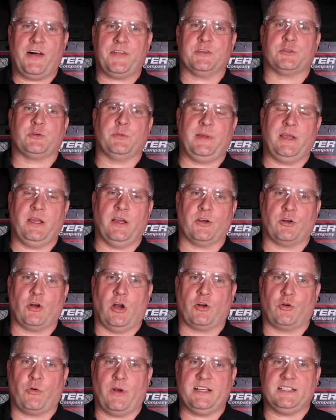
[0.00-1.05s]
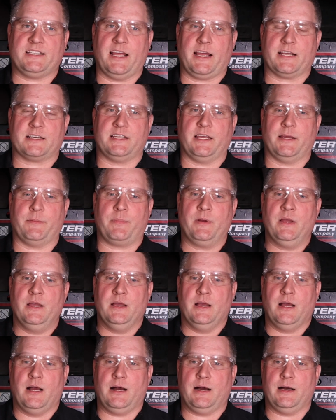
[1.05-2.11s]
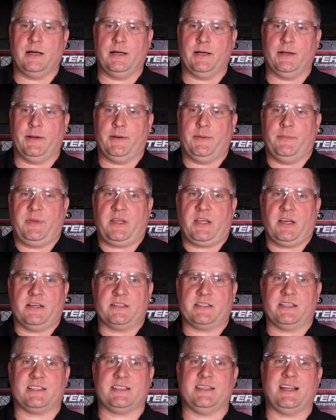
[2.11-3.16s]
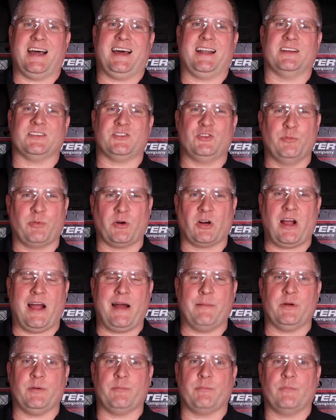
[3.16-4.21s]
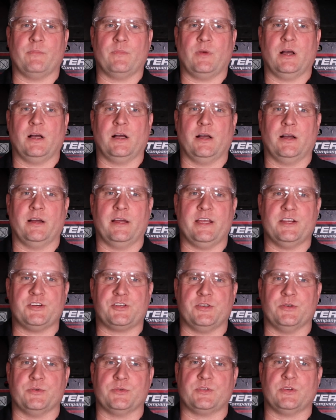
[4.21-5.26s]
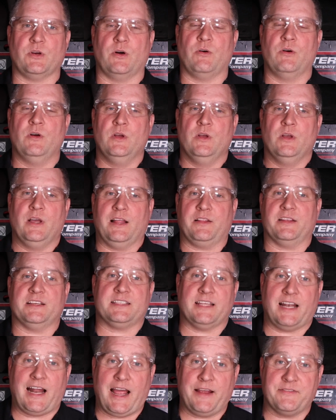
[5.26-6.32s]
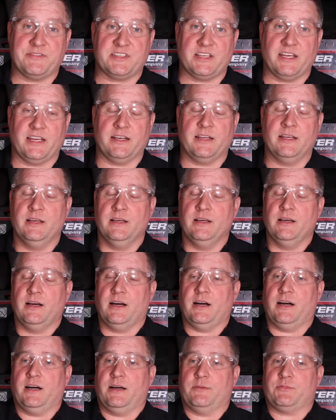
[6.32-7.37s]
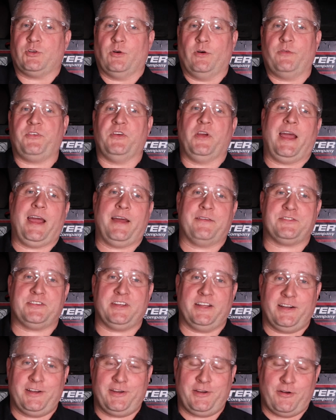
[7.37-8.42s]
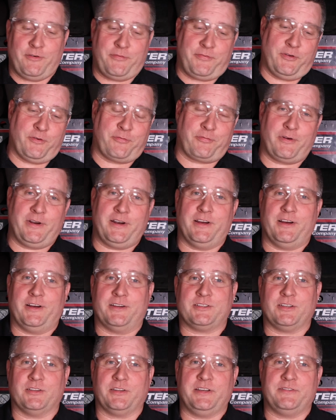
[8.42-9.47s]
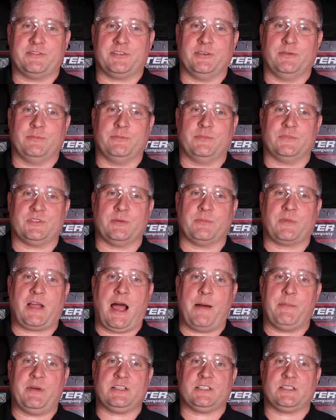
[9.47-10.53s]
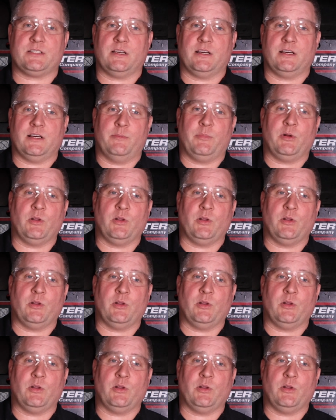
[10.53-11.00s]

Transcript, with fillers: Thought this would be a, a great tech tip um, because it's not a super common issue, so at least that I've seen. Um, so if you have seen it, you know, feel free to, to leave some some comments uh,